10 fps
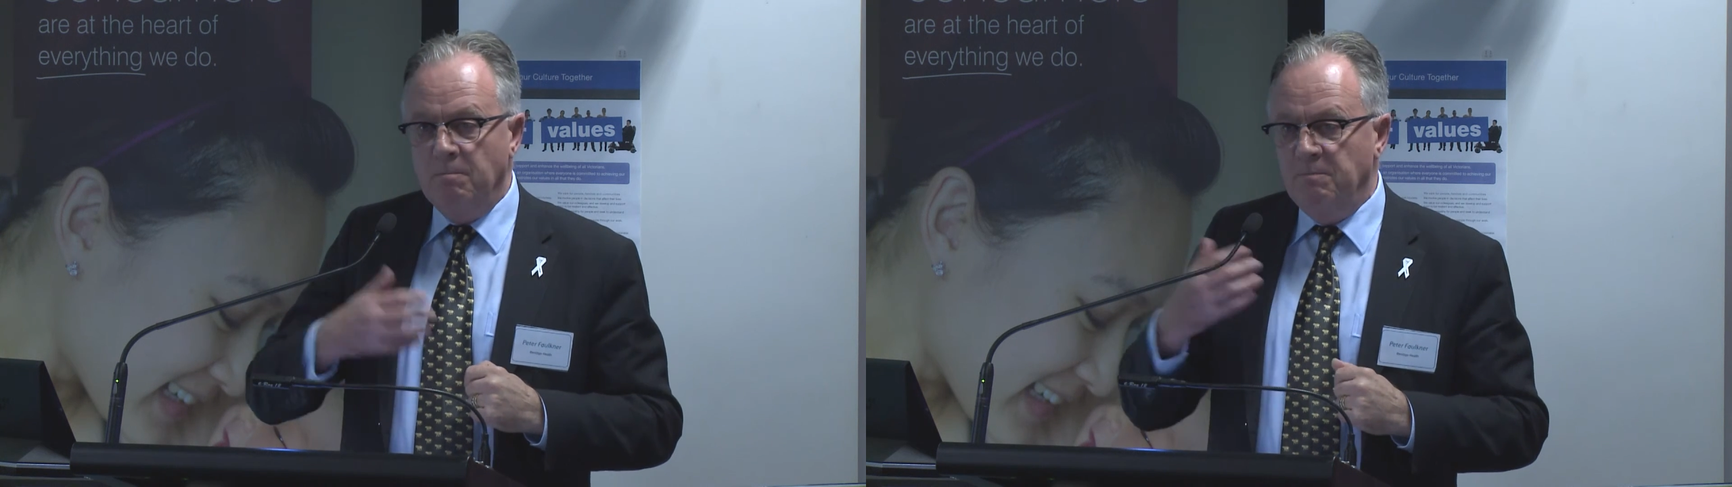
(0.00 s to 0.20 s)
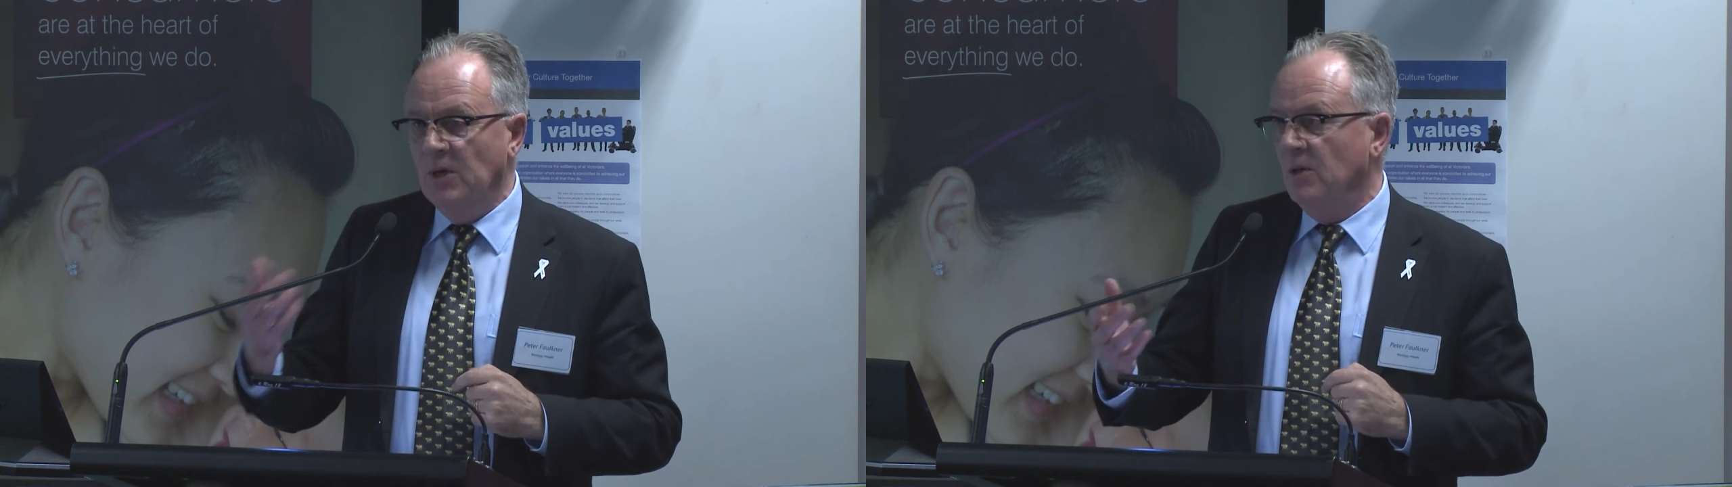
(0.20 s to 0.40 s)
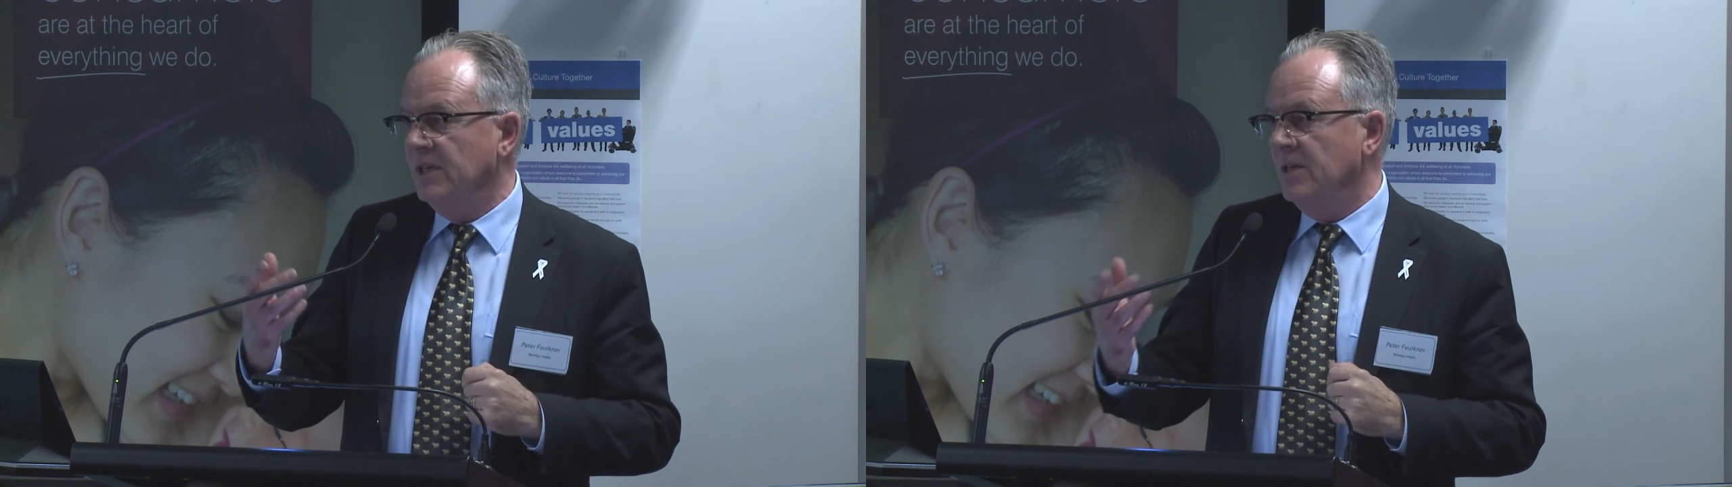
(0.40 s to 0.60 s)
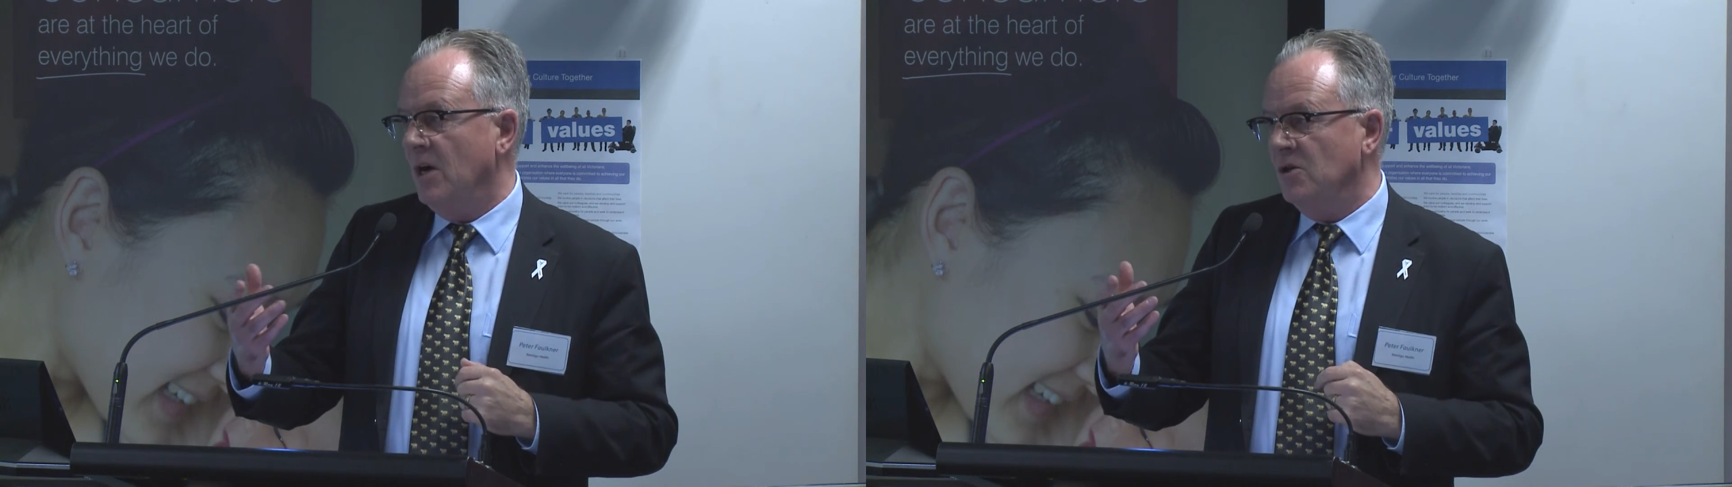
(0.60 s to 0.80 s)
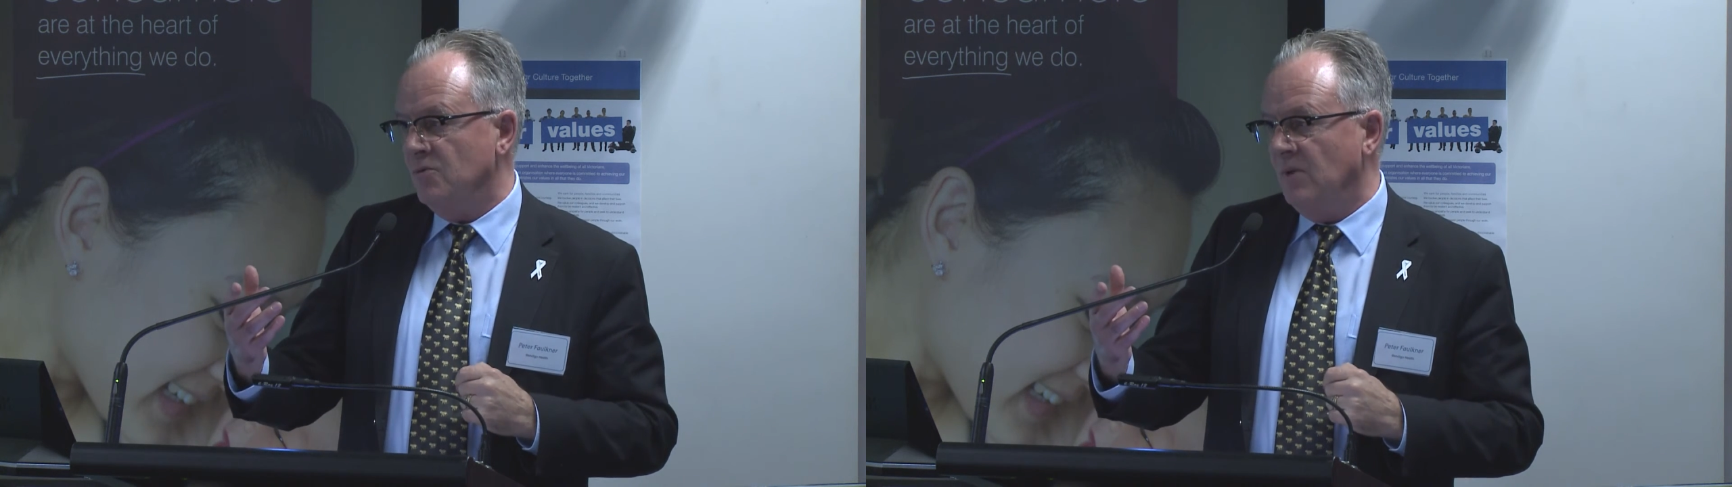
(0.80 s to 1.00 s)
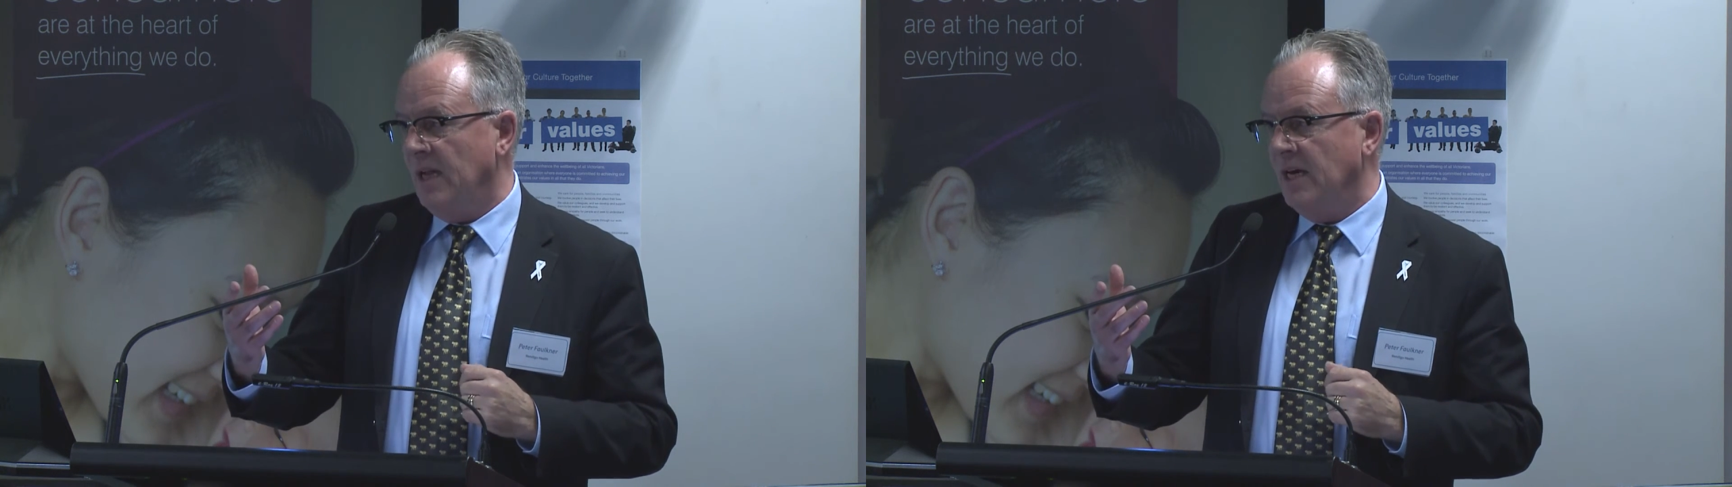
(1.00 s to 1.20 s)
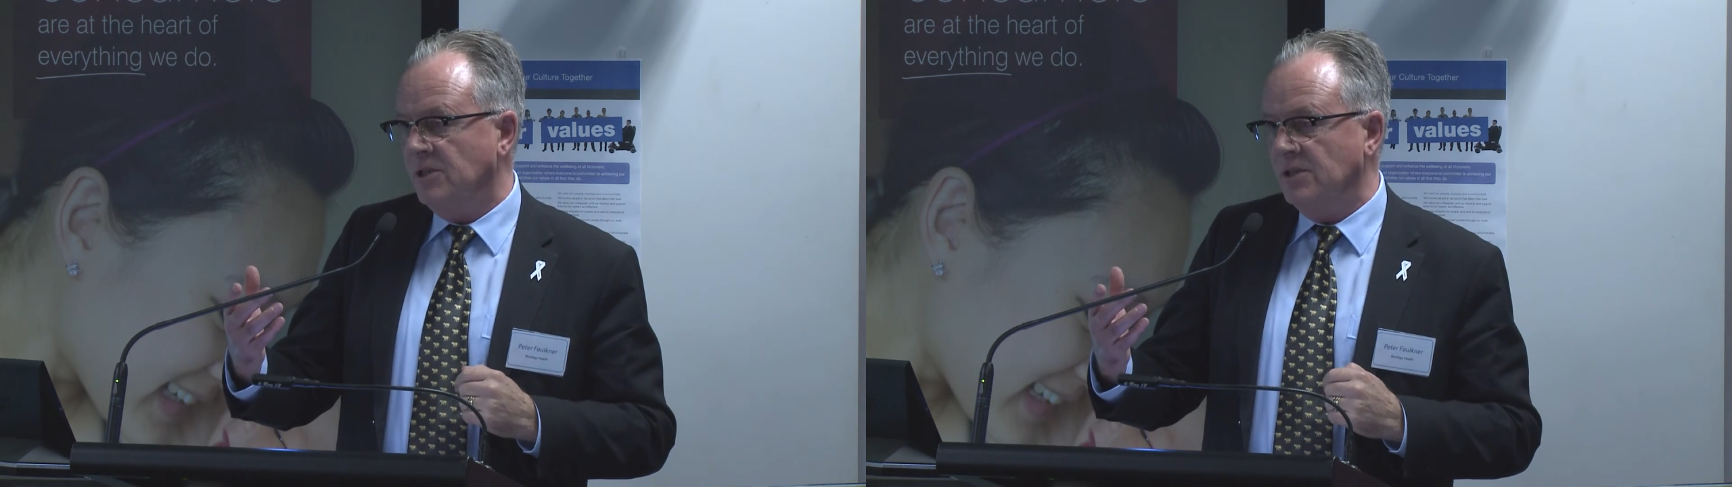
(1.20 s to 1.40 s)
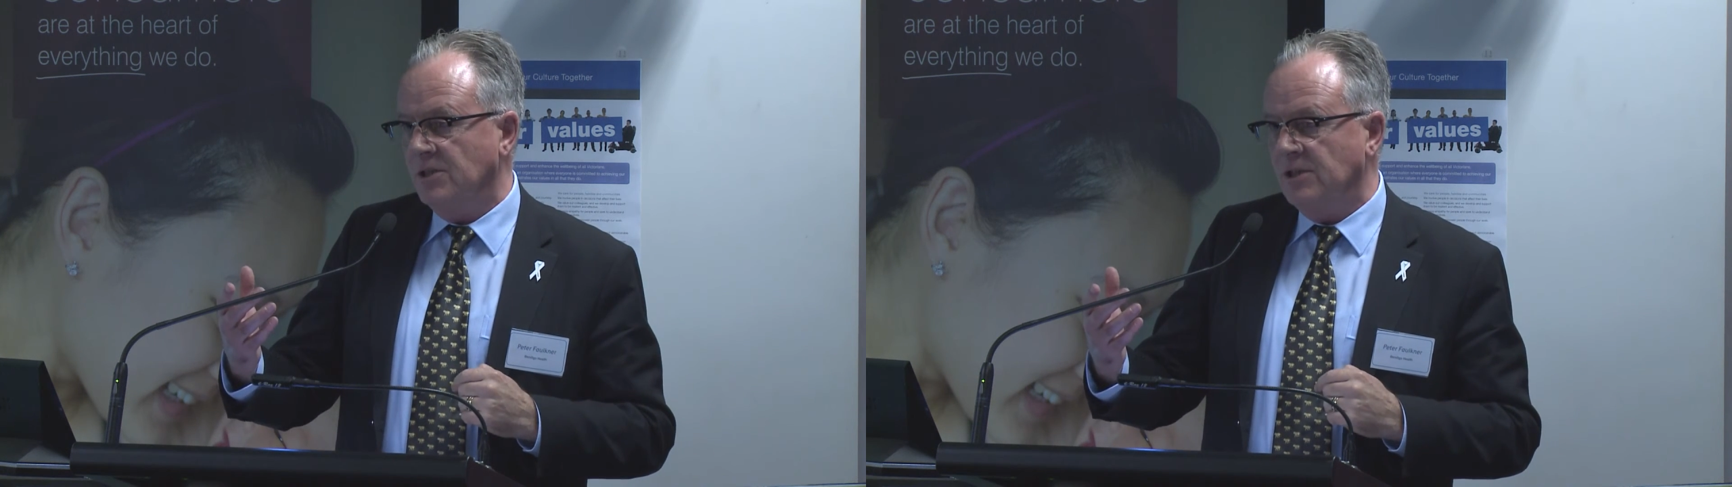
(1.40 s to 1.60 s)
building those
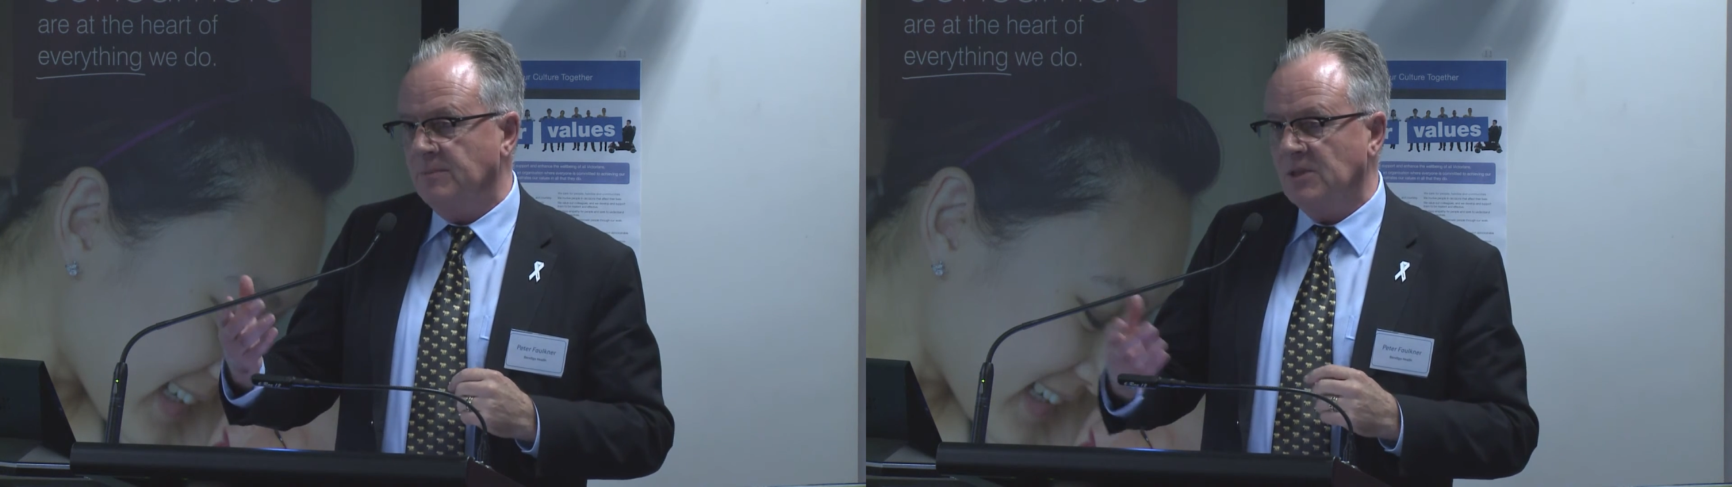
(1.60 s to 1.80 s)
relationships